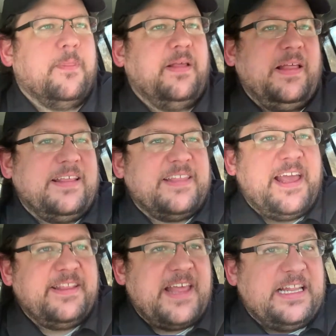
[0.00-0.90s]
Like,
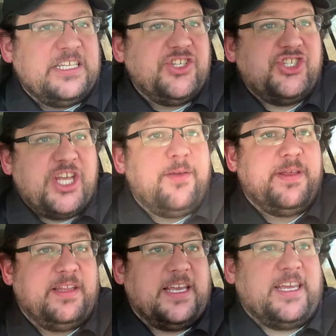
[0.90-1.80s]
they
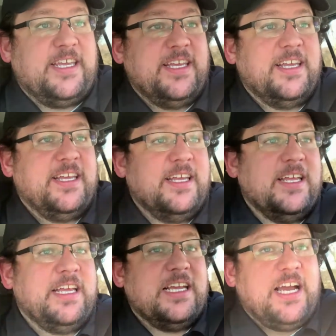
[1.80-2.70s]
legitimately
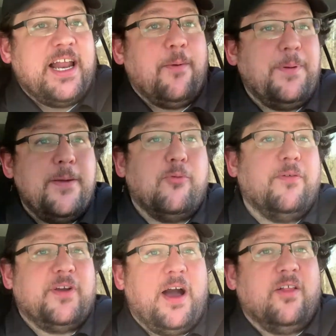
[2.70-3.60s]
cut out people
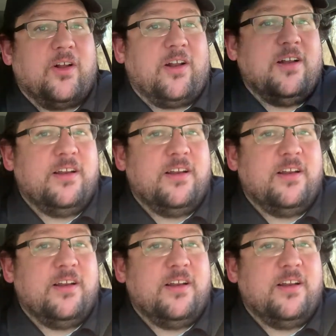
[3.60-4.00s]
of color.